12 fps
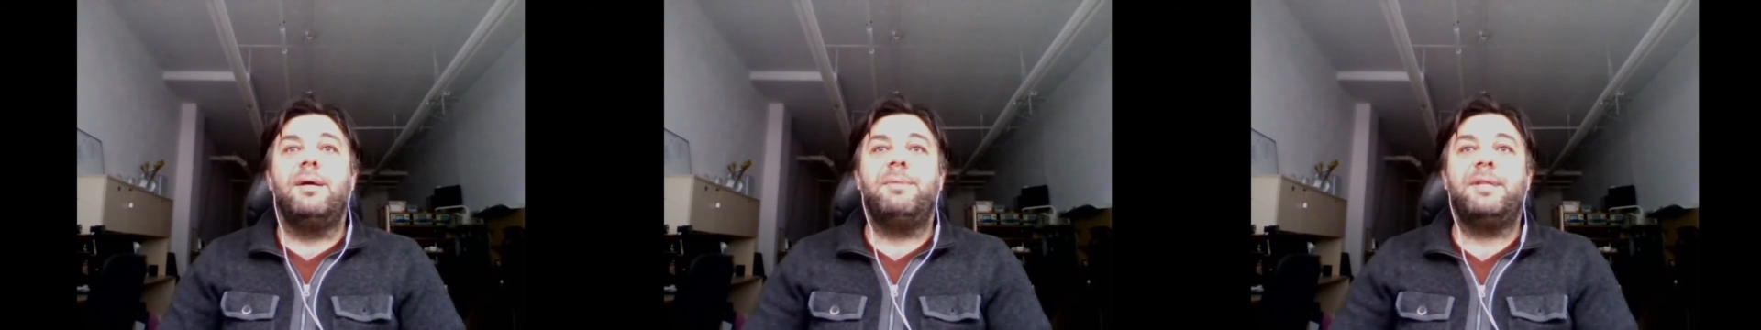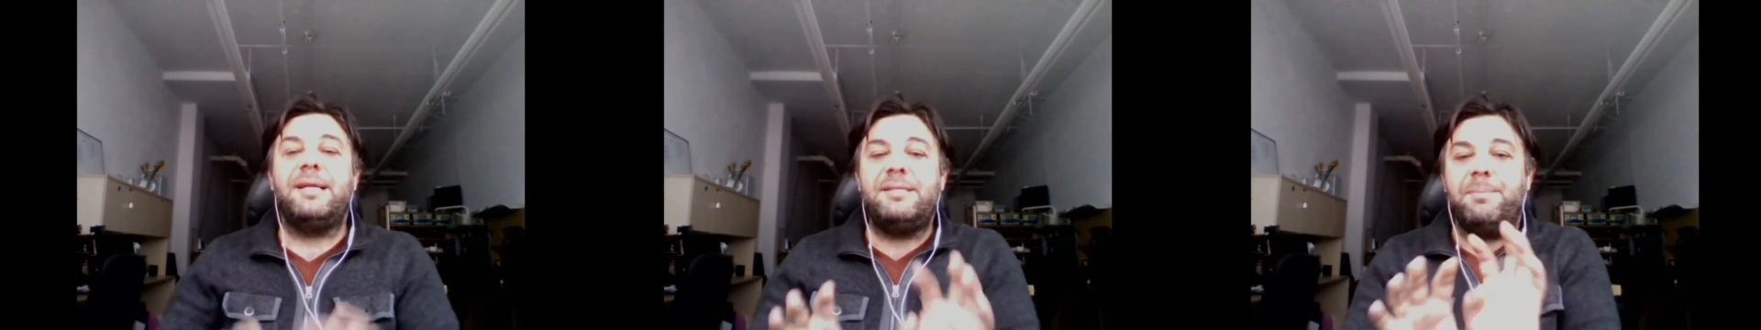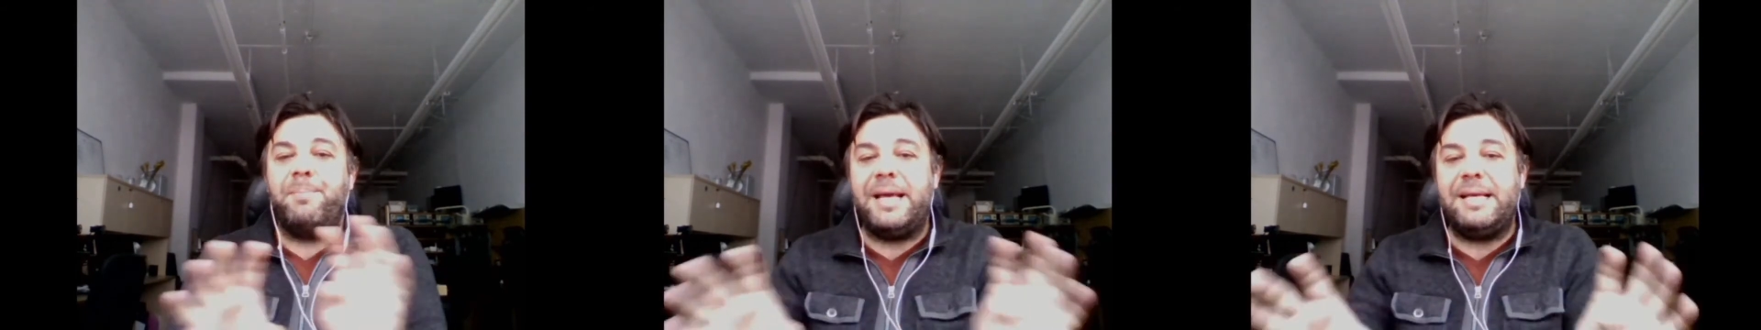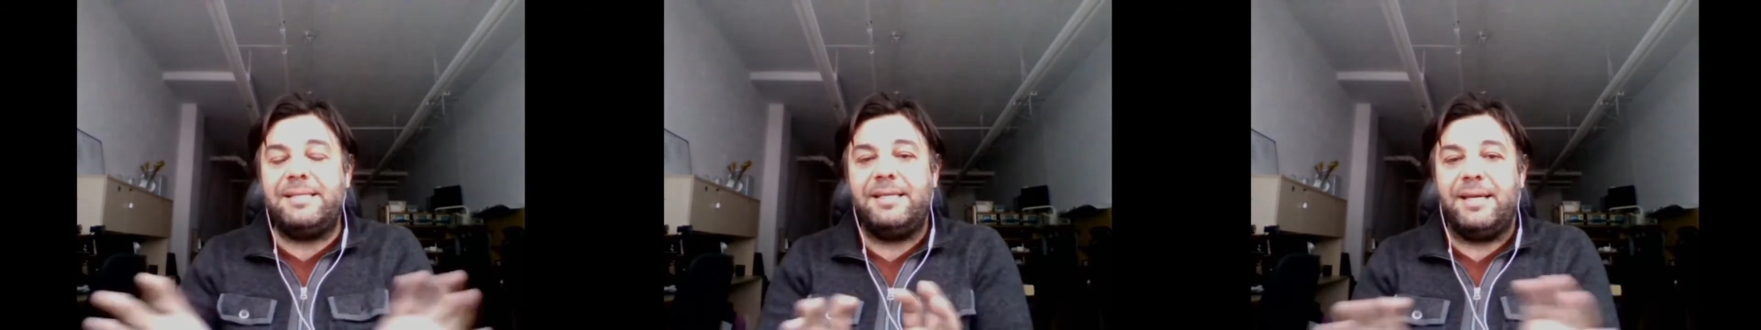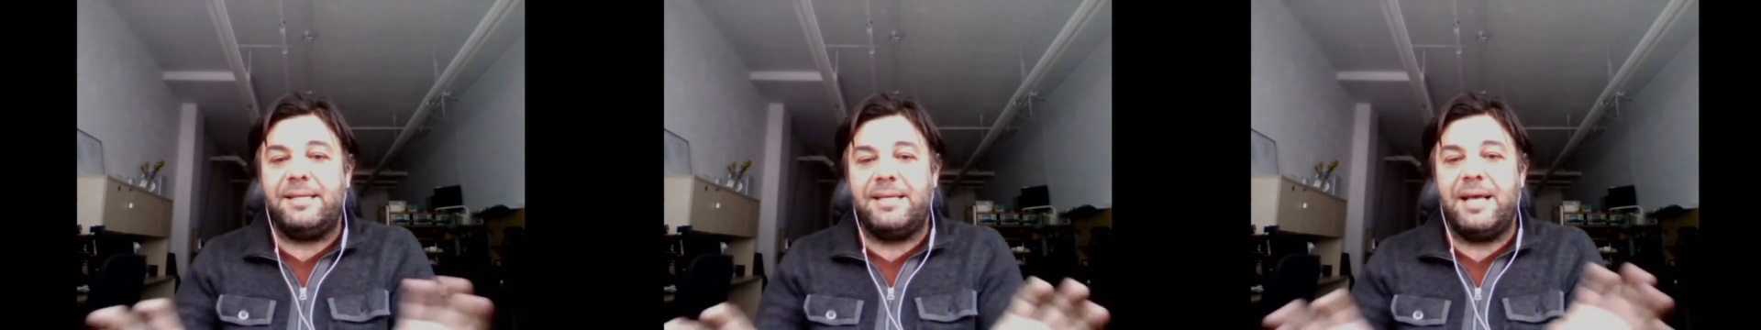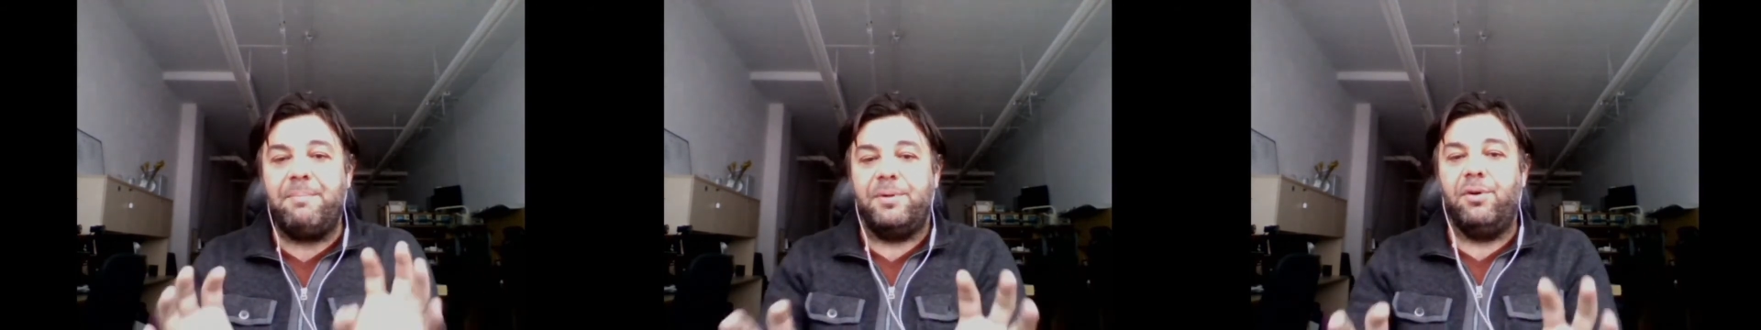that is the basic
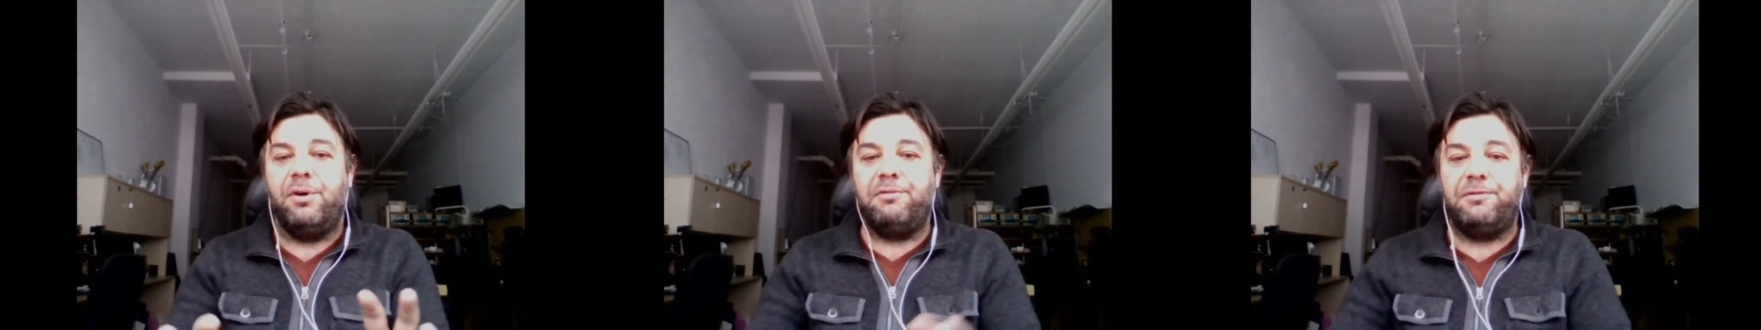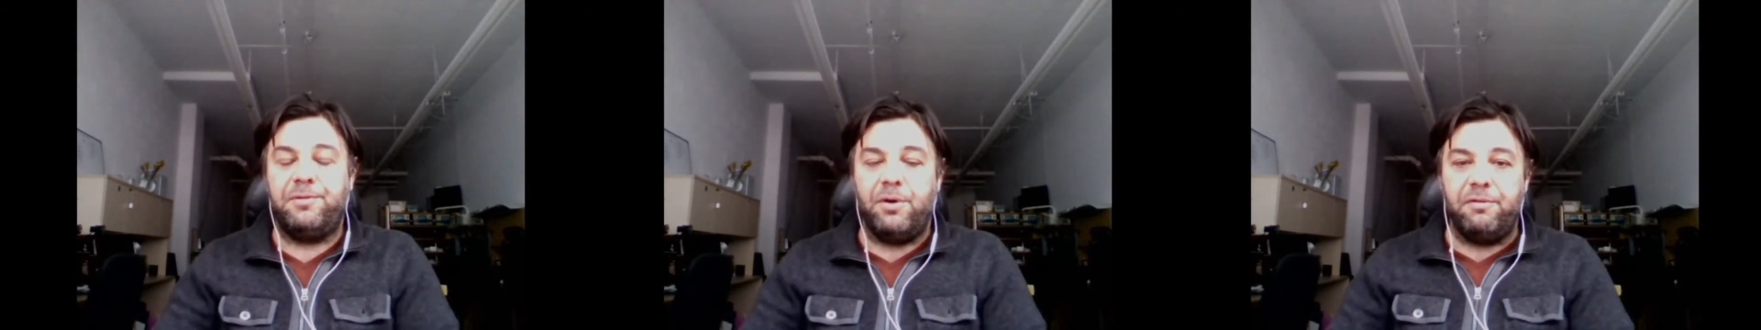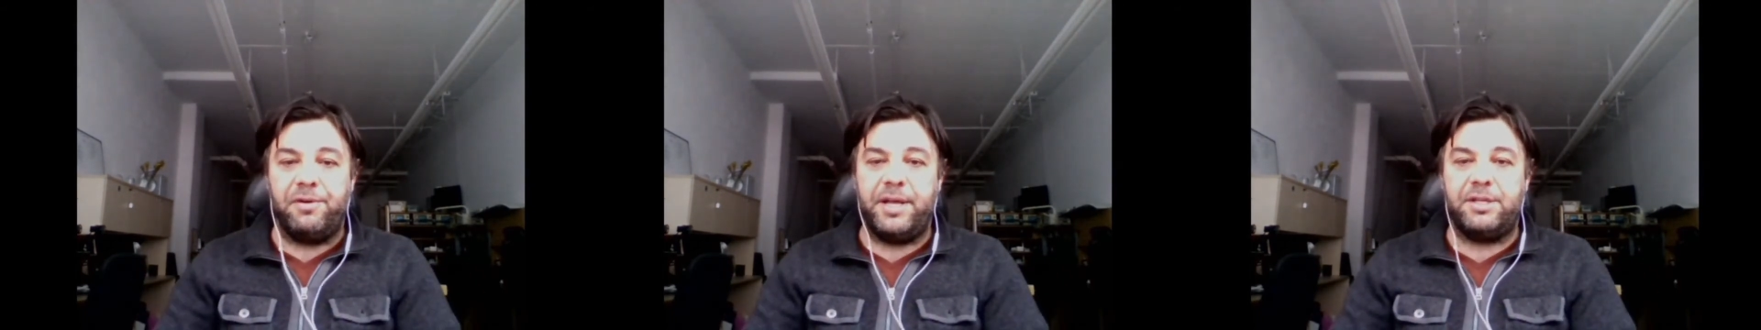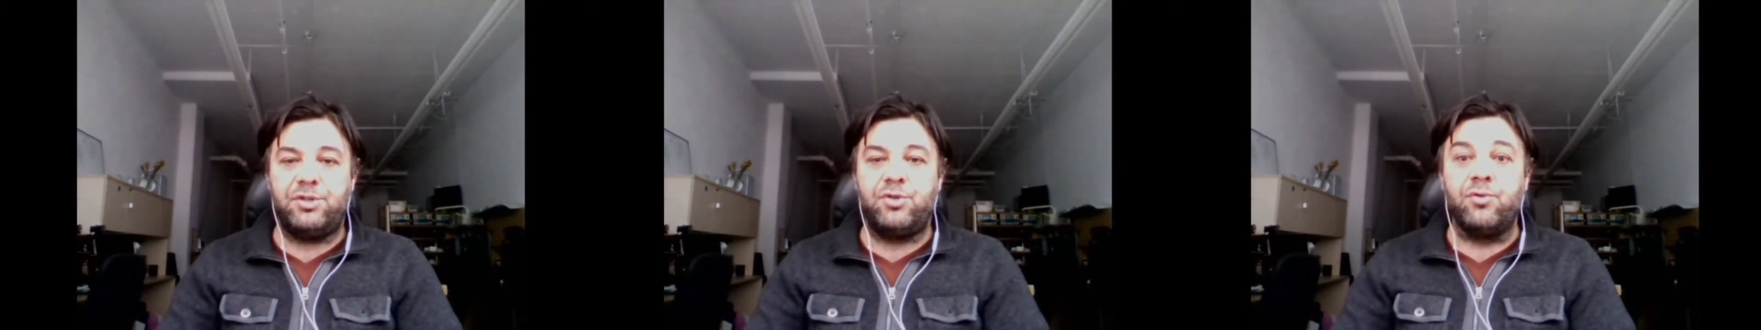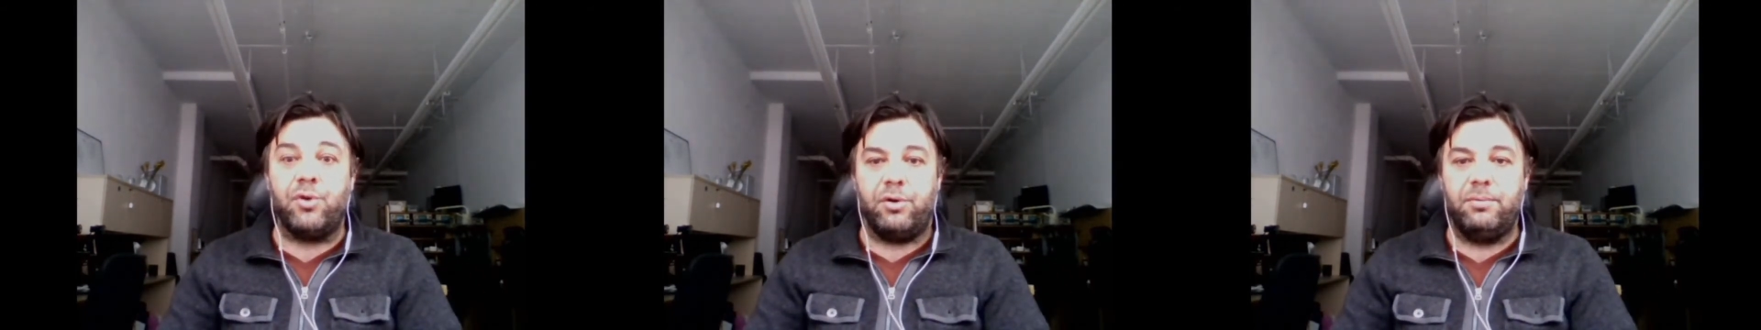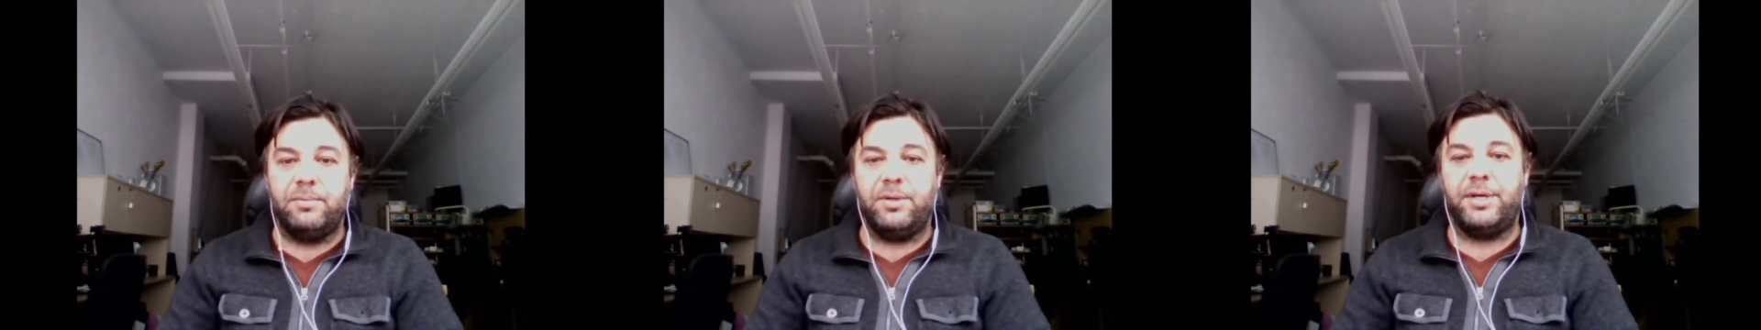example of an extruder.